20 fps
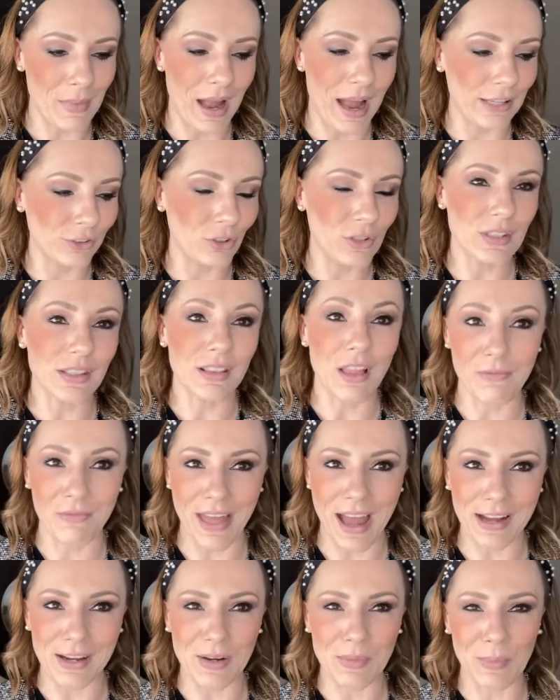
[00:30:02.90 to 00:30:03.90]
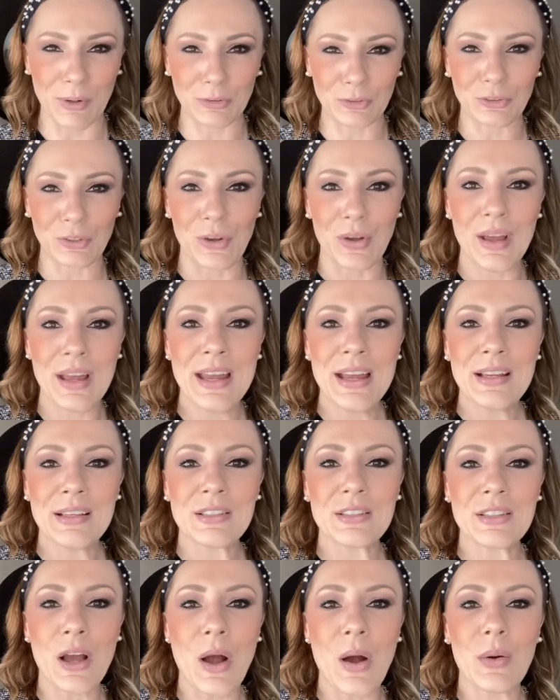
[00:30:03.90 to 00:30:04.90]
I just love that commercial.
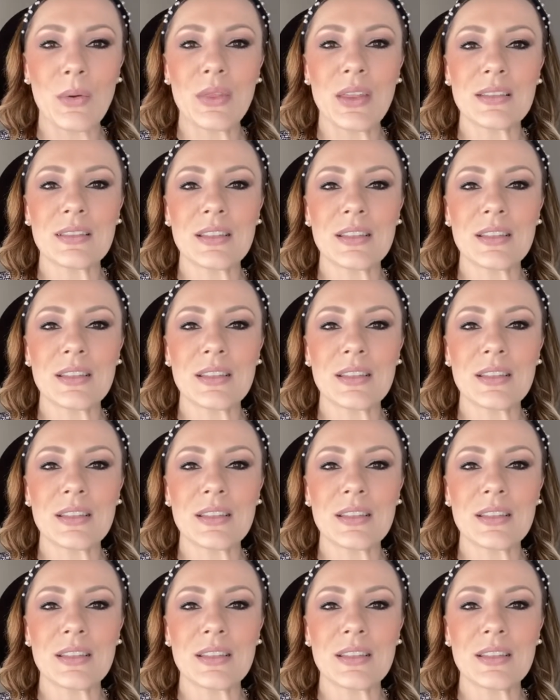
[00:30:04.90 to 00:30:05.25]
So this is a